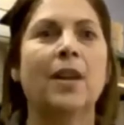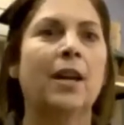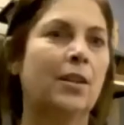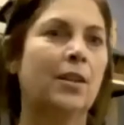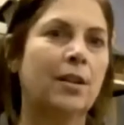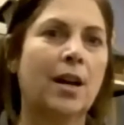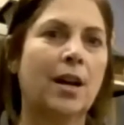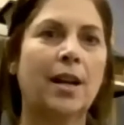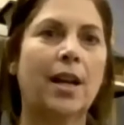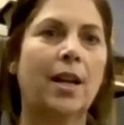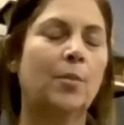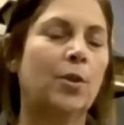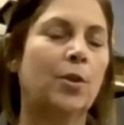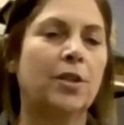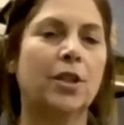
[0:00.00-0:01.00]
They're not
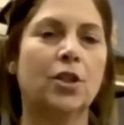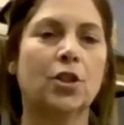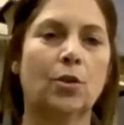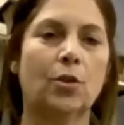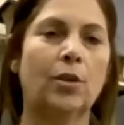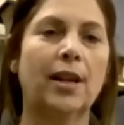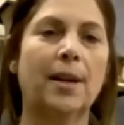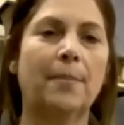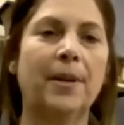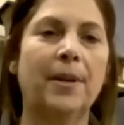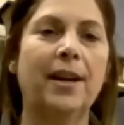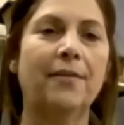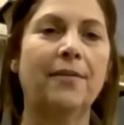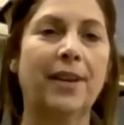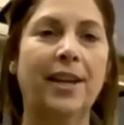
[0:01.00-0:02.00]
able to store up
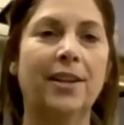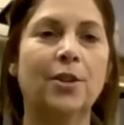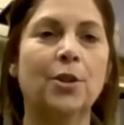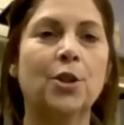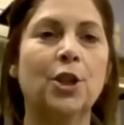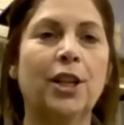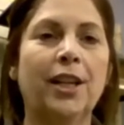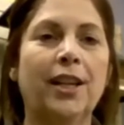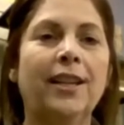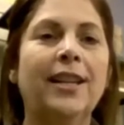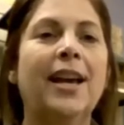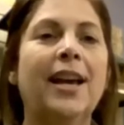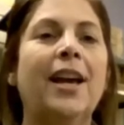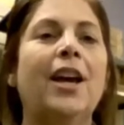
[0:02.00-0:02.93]
enough energy.